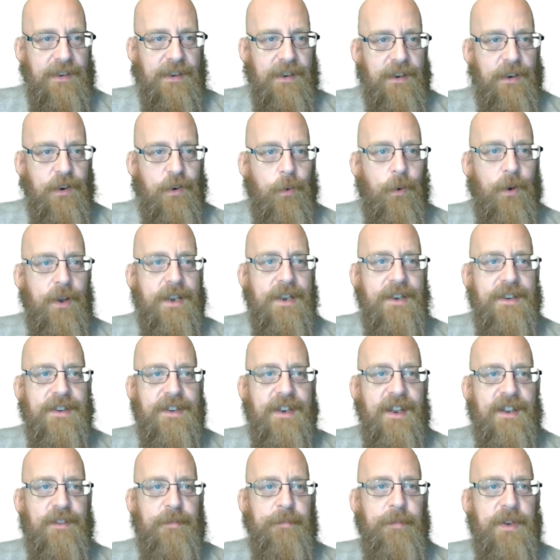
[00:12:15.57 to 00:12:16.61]
quite in
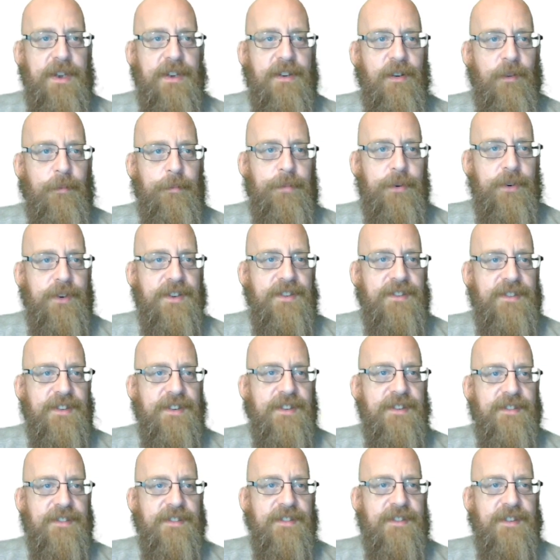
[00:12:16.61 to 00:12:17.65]
depth. But you got
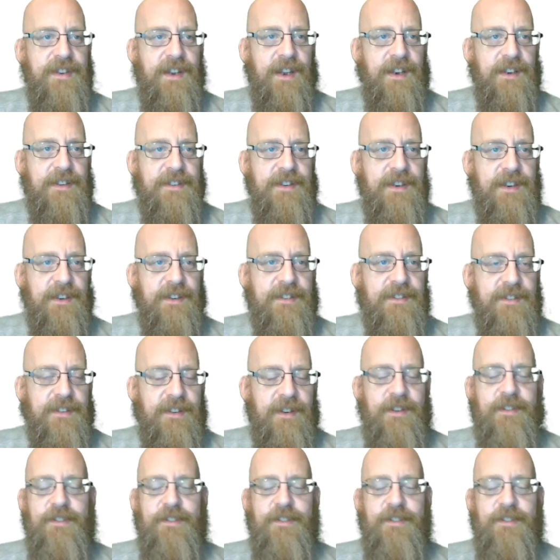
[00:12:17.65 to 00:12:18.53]
pre-season tactics,